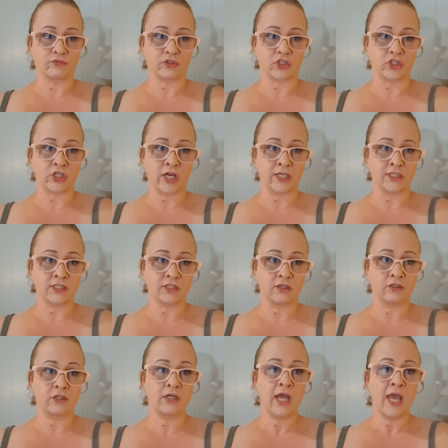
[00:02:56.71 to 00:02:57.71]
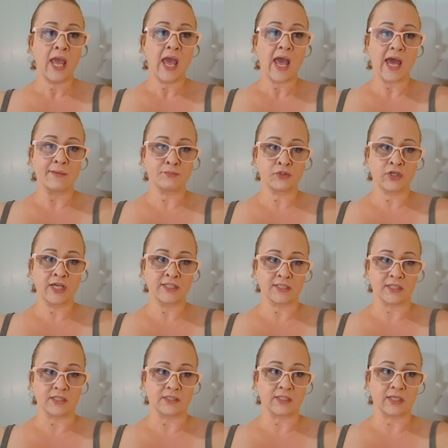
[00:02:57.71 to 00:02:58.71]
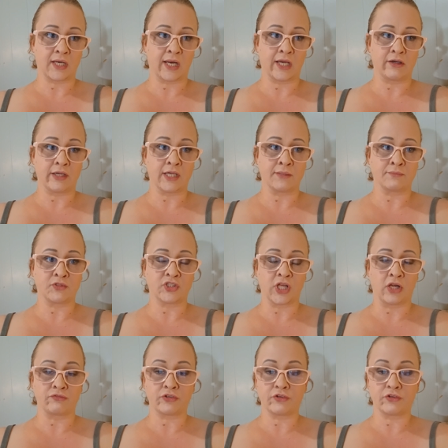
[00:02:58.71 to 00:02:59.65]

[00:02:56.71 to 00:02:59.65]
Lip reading: the Chancellor and President, declaring himself